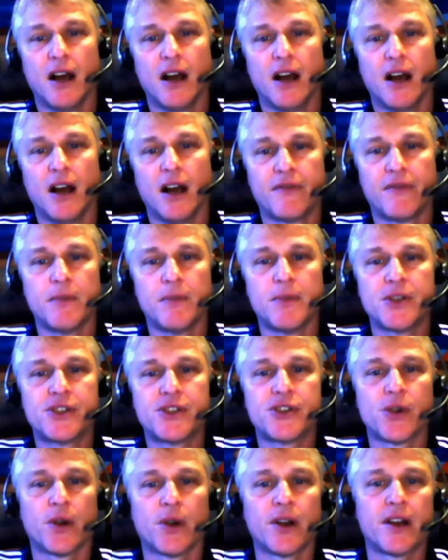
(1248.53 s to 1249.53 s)
of the
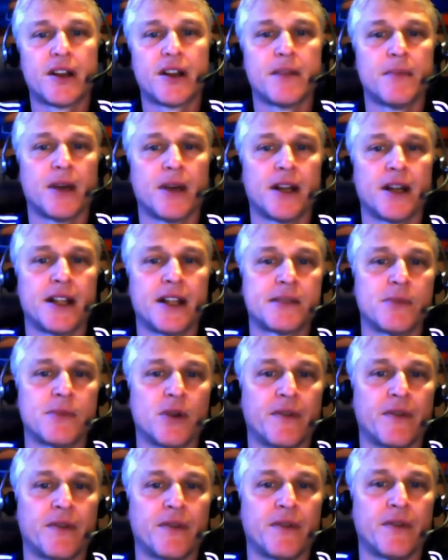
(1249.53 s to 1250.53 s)
majority of the money is
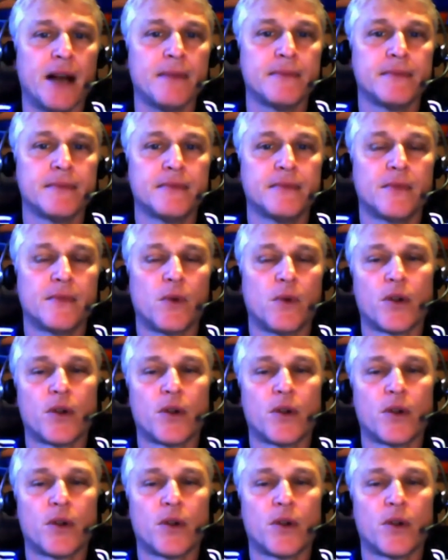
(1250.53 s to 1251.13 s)
moving up